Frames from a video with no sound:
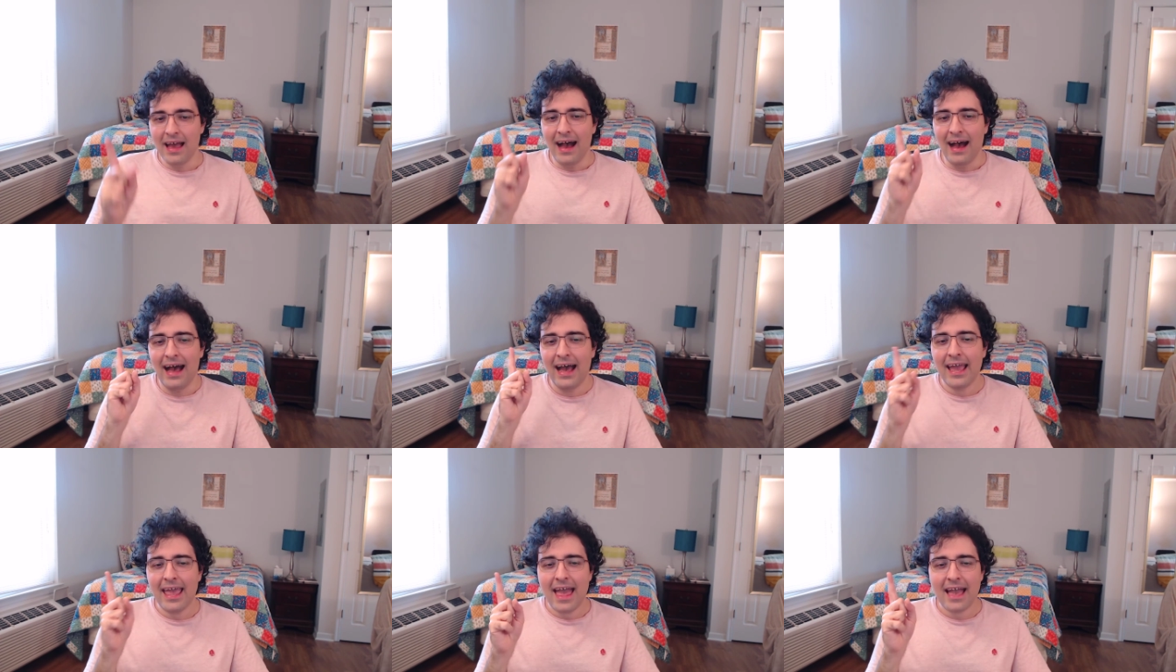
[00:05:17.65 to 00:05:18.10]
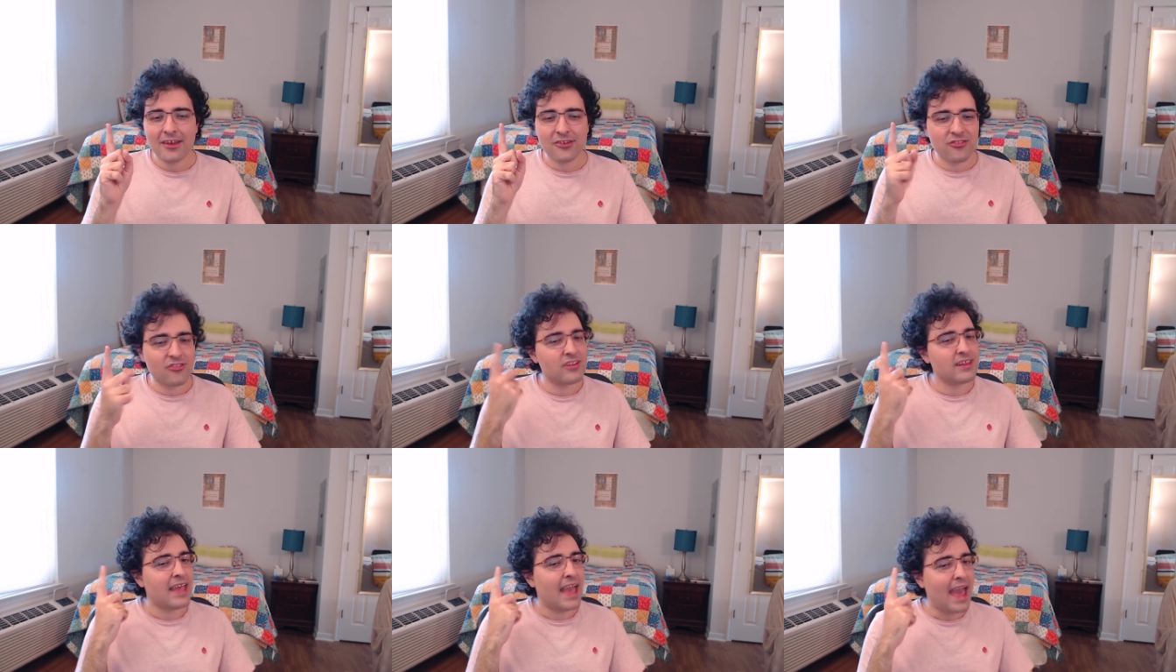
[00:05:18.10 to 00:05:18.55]
I
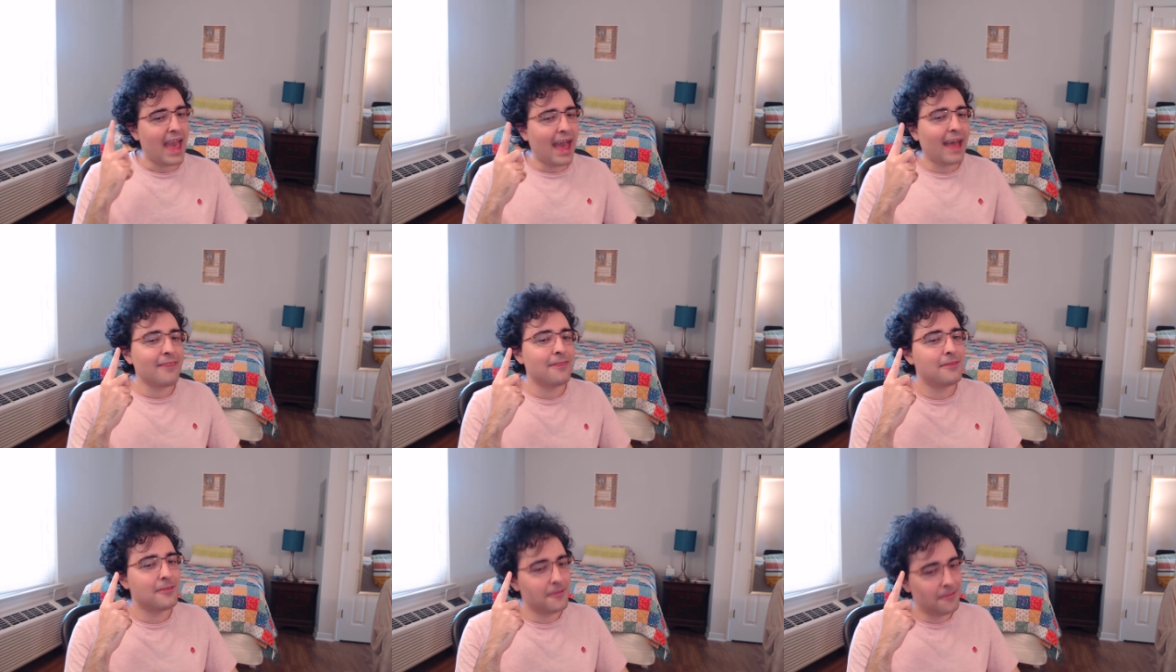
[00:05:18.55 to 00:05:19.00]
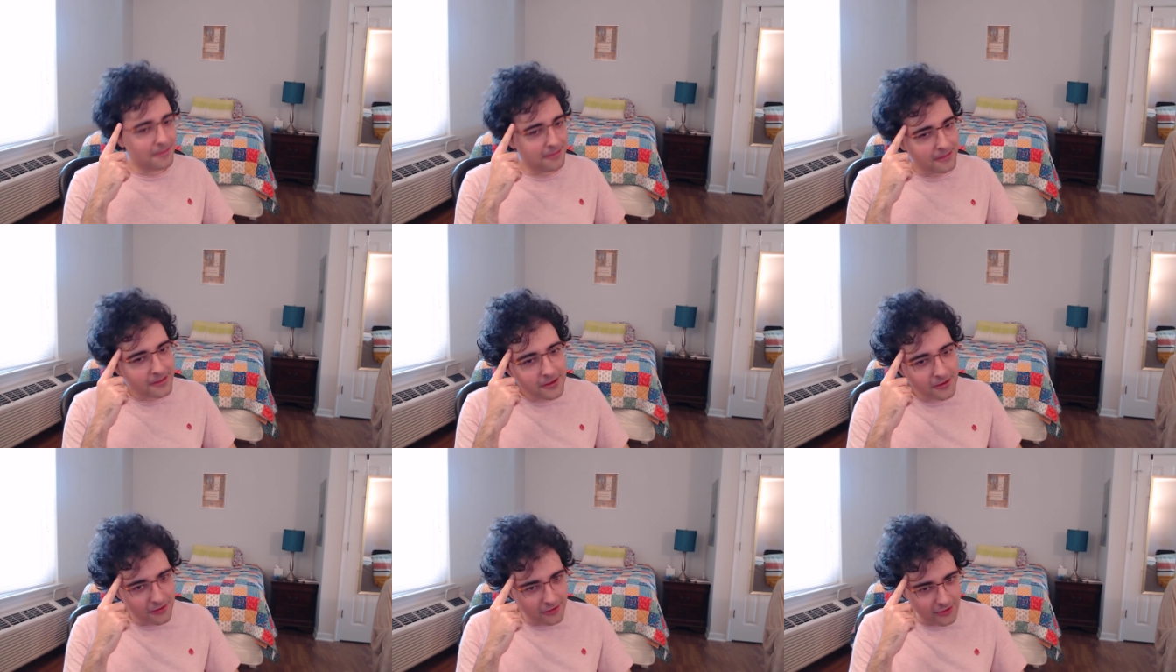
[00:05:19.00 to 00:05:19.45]
actually had the
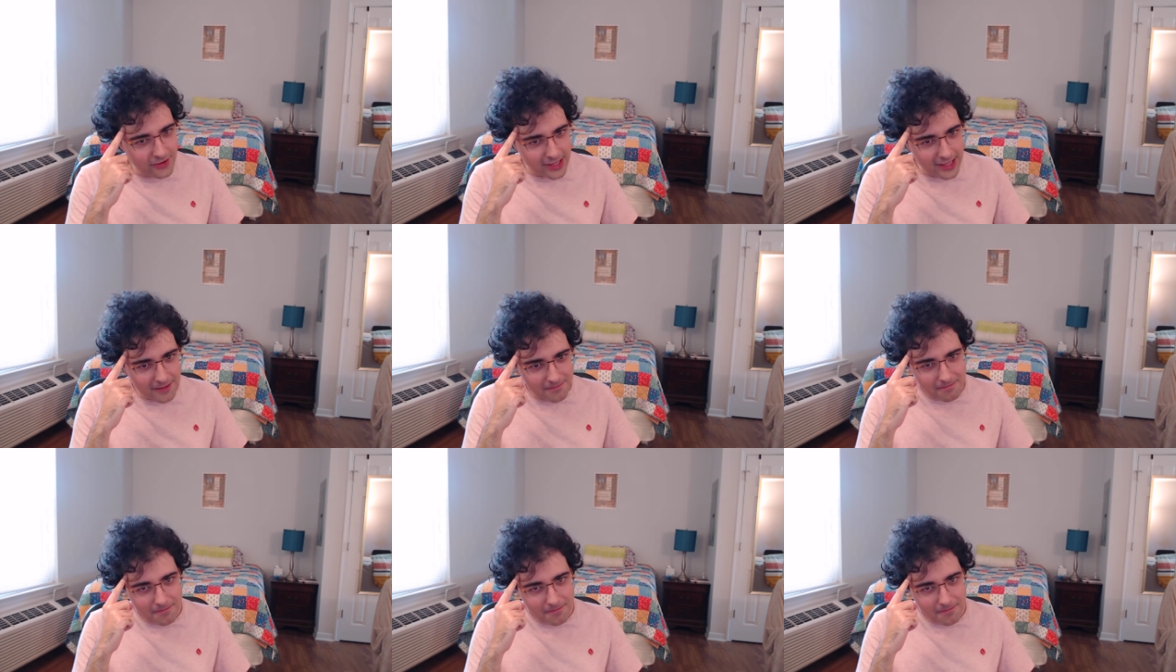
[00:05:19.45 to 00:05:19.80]
theory